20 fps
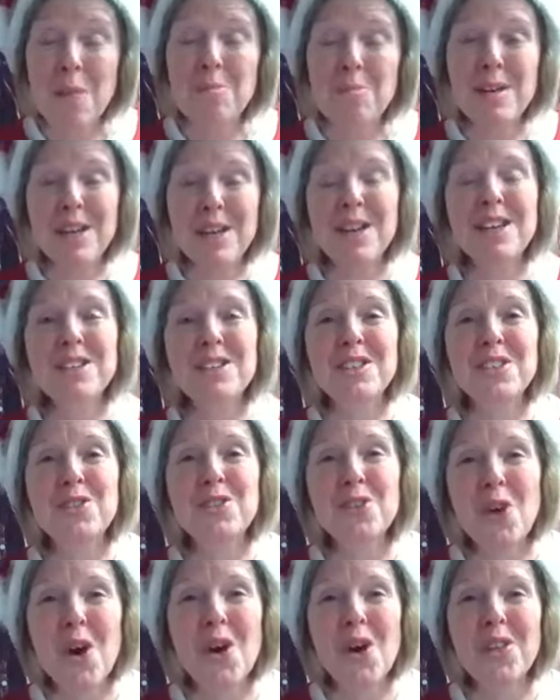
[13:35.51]
because
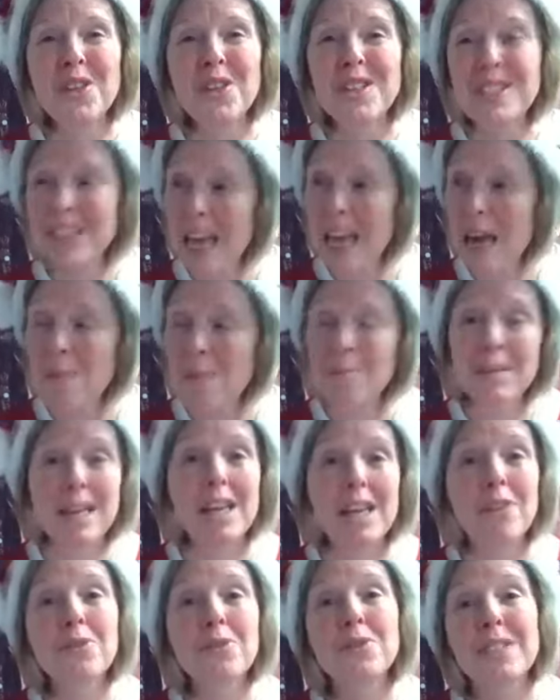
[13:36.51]
it's all the same
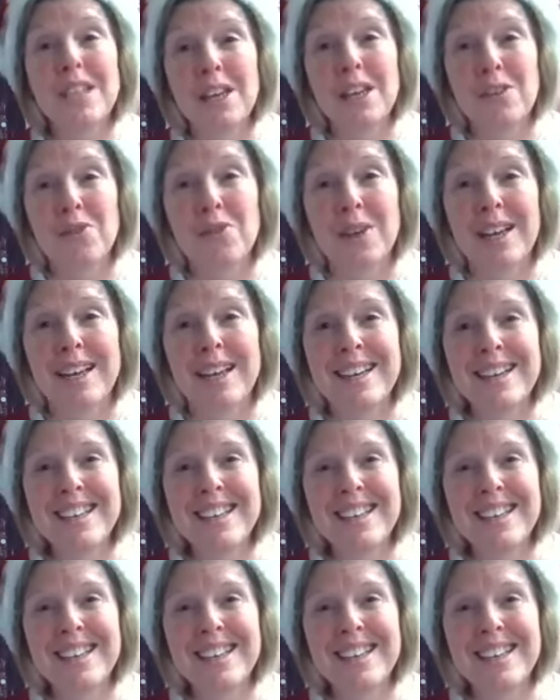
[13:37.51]
gift giving